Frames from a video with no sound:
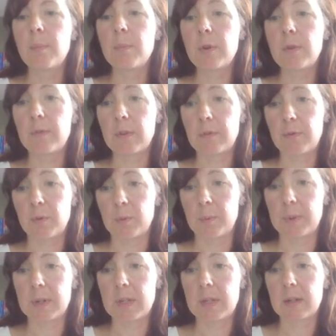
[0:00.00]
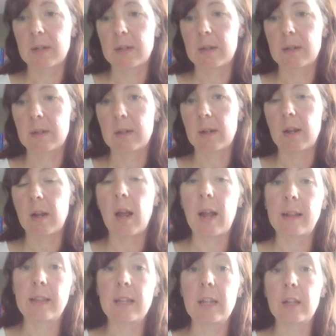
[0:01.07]
Moving forward,
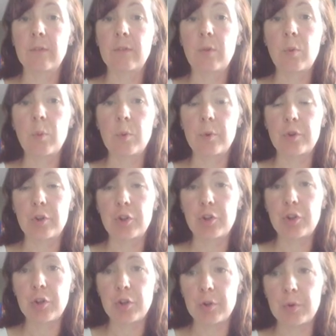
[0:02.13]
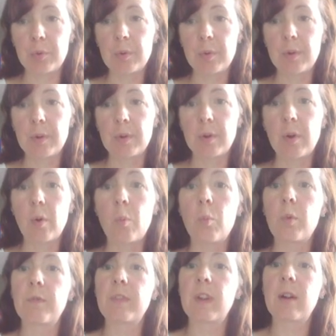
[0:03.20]
at the end of quarter two,
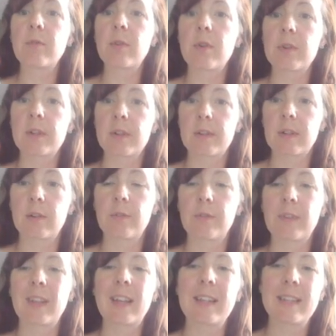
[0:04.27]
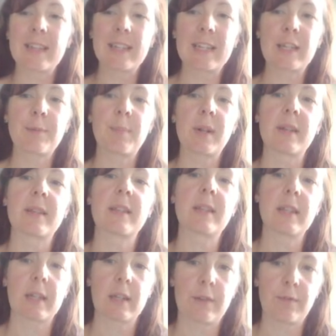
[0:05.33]
we've now got ourselves a
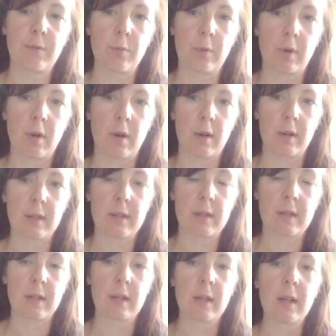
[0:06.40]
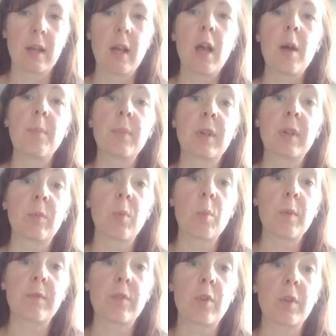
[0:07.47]
6+6 forecast because what
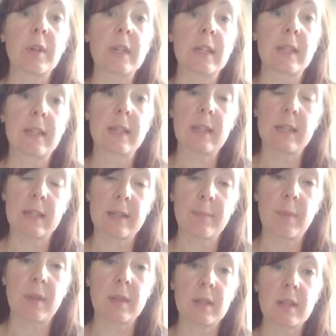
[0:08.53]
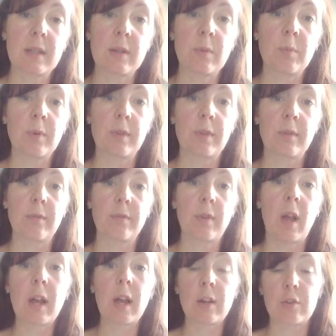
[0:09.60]
we've got is 6 months worth of
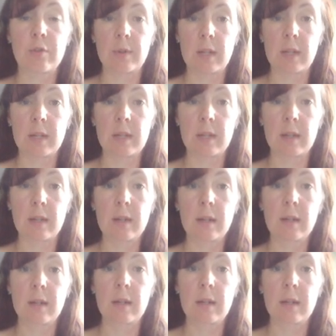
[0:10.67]
actual data.